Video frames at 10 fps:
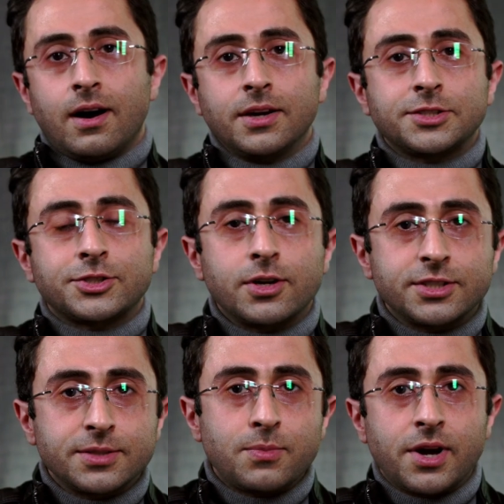I
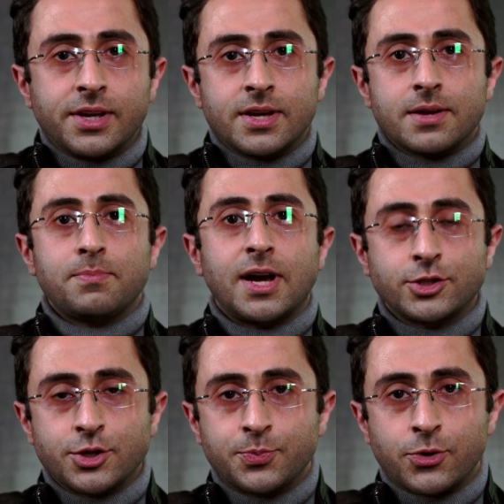started my
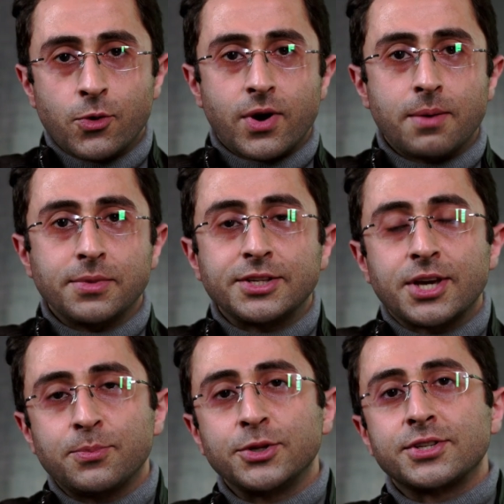bachelor program in
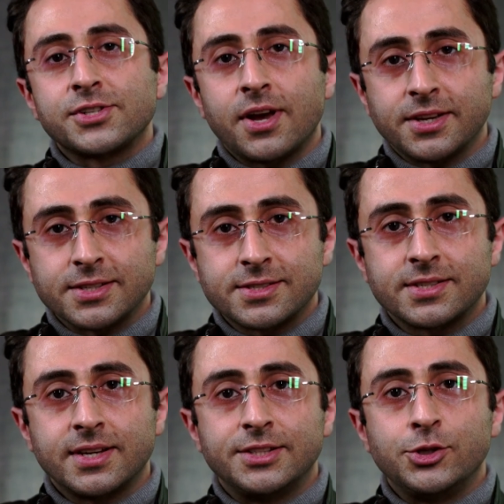computer science
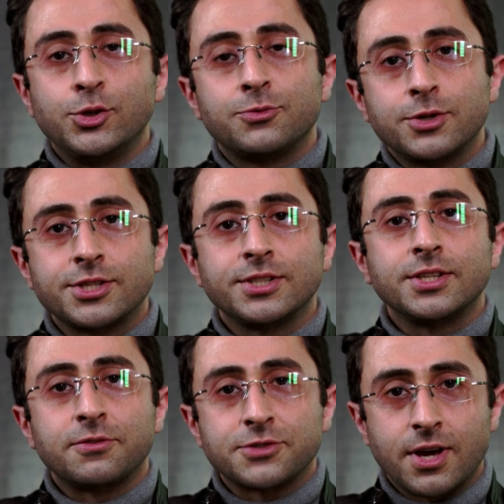at the University
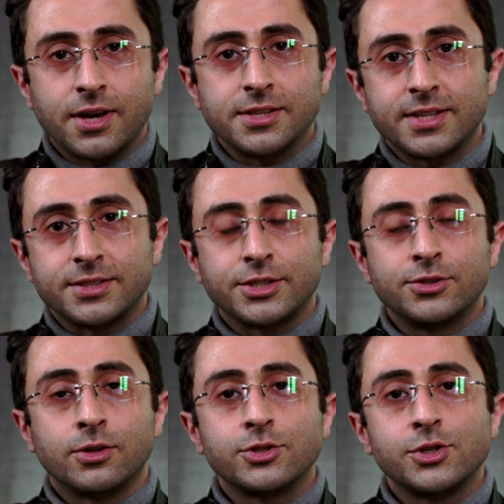of Science and
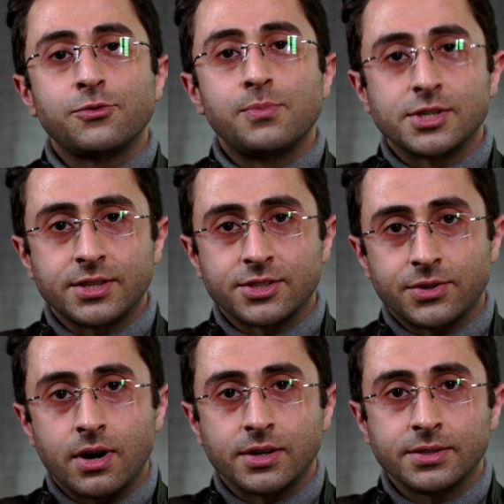Technology of
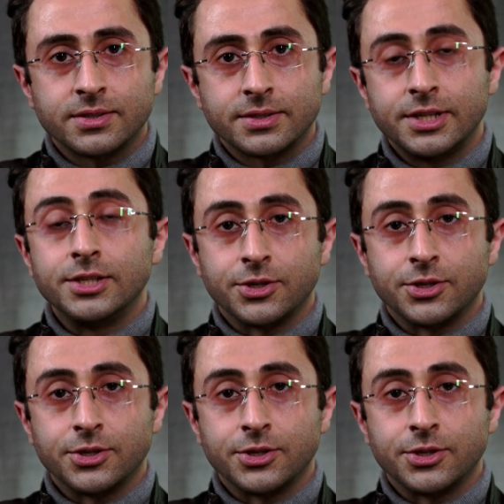Mazandaran in